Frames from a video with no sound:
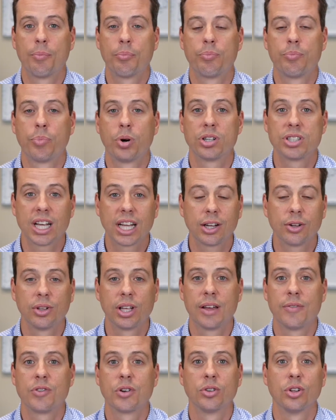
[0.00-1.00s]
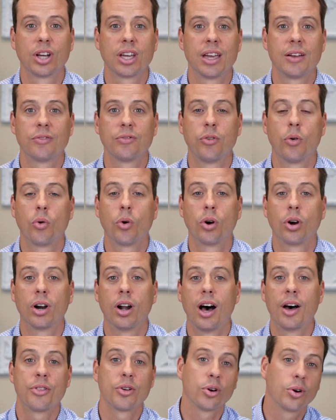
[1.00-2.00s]
Particularly if you're looking for
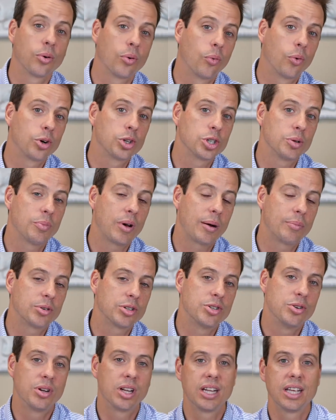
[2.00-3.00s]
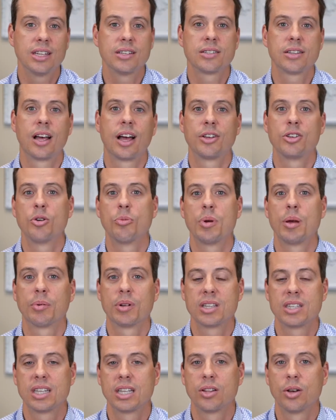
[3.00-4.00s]
other worship opportunities, you'll be able to
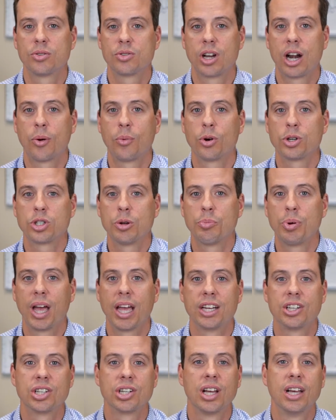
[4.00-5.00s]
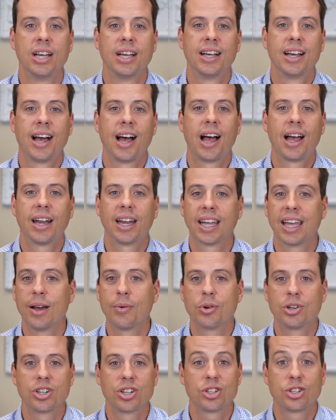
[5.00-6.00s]
see those on our worship page. And again,
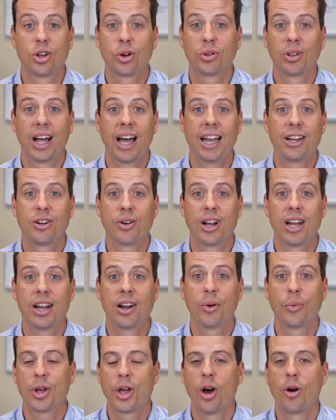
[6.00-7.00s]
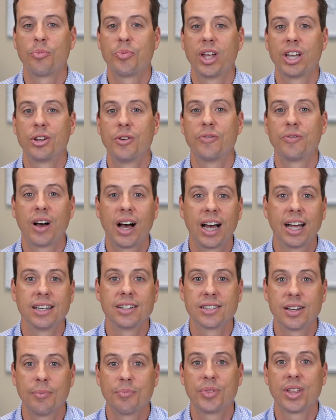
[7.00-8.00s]
we're just so glad you're here, and we hope that you find
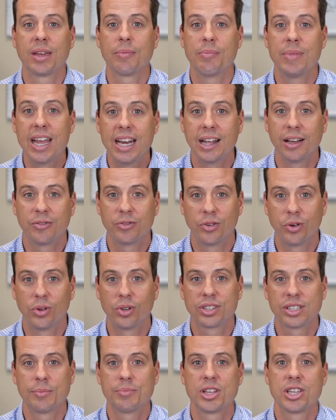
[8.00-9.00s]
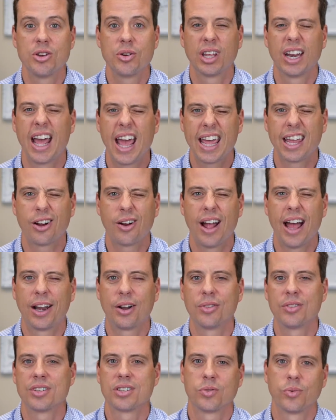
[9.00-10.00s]
something meaningful, something you can hang your hat
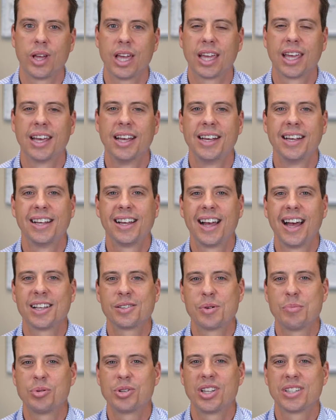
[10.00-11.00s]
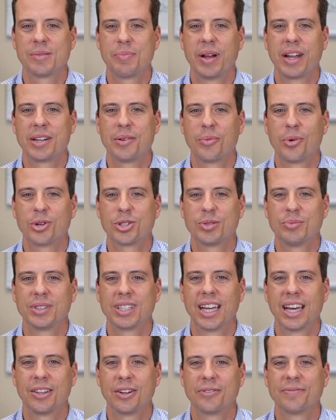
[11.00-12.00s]
on this week as we participate in worship
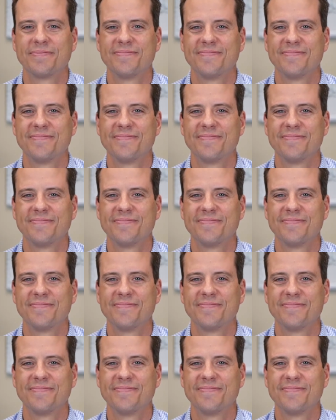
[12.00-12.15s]
together.